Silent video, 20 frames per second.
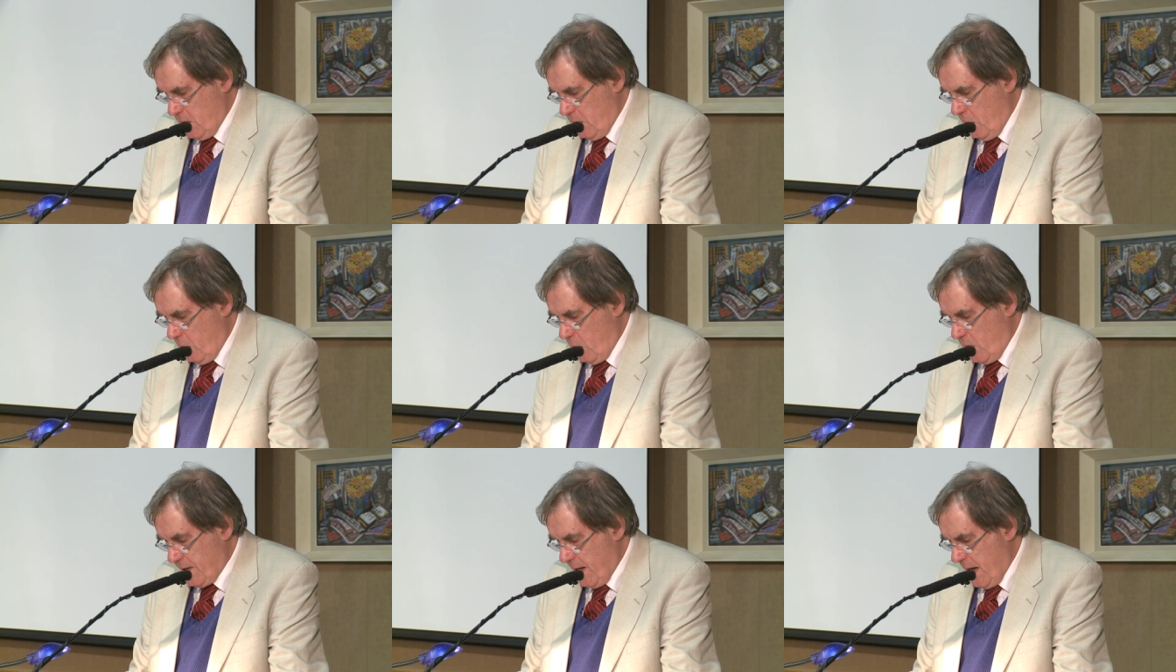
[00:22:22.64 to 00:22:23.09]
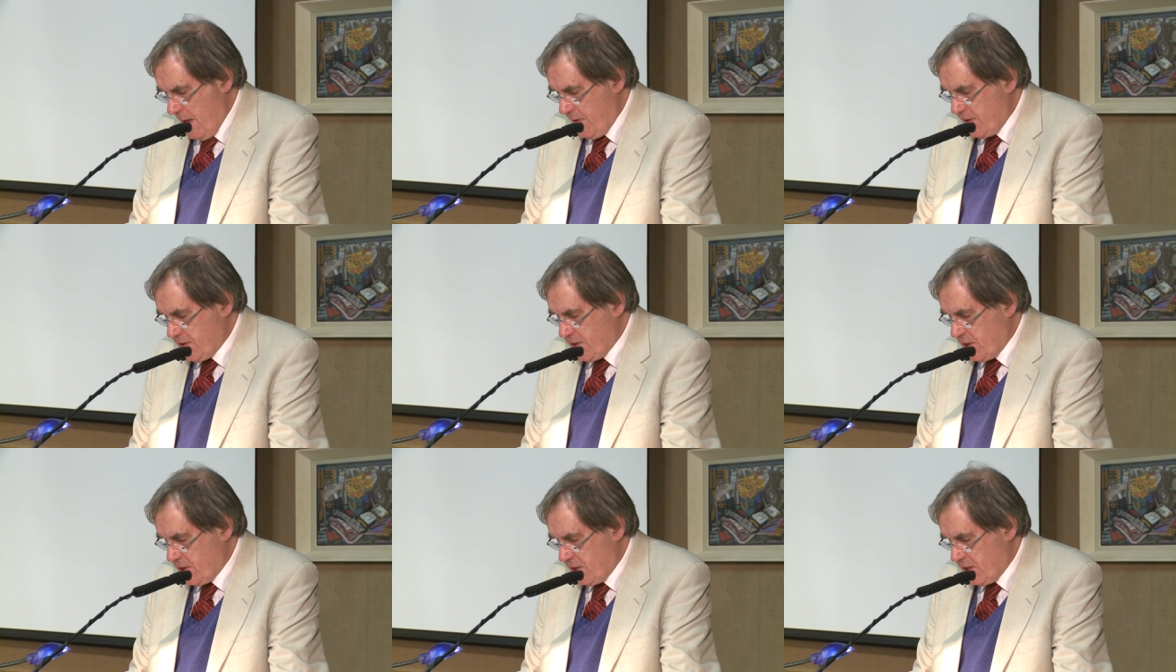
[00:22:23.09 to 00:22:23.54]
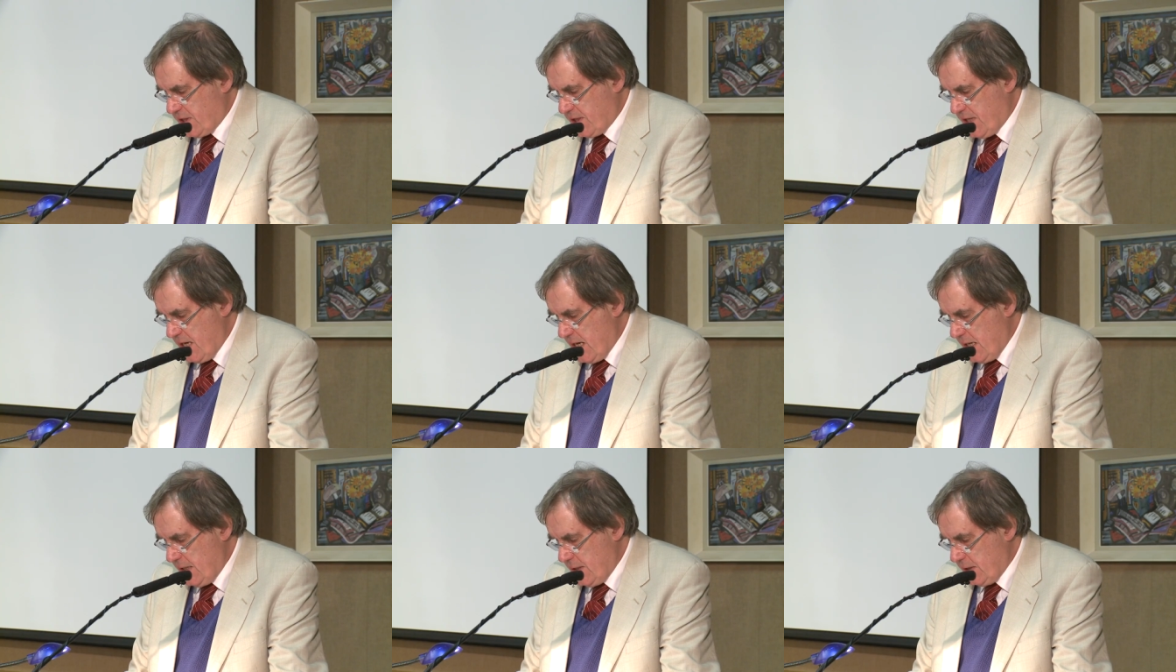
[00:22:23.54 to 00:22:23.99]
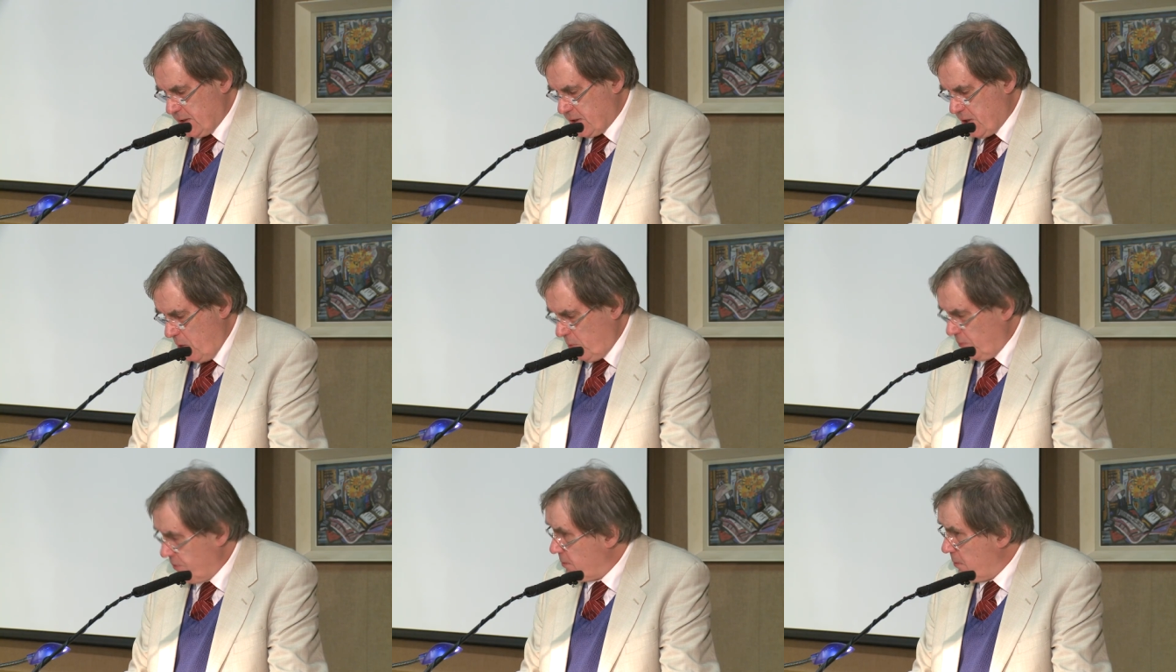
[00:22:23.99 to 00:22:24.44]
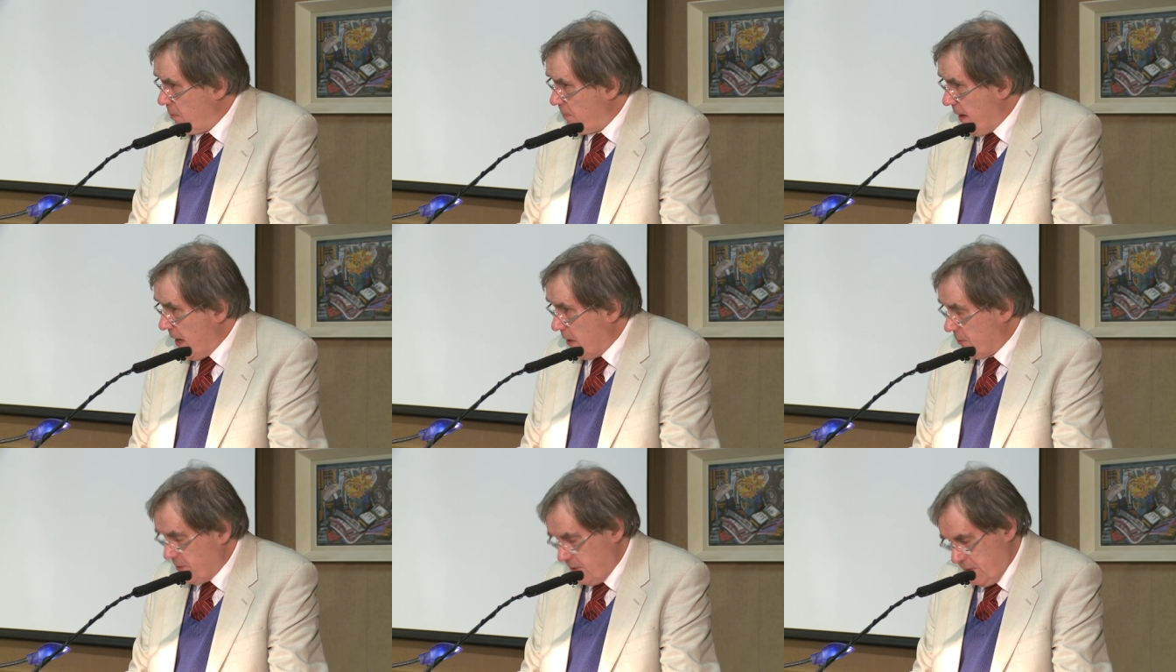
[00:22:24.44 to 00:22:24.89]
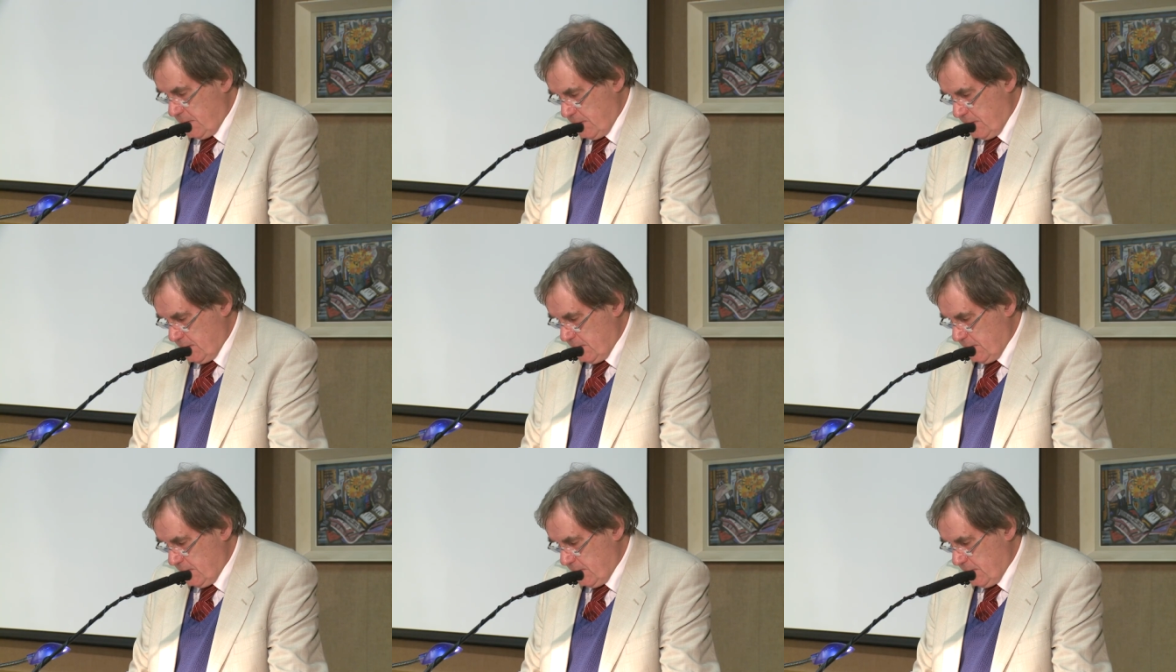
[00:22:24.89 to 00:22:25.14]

or what others had seen and told him about.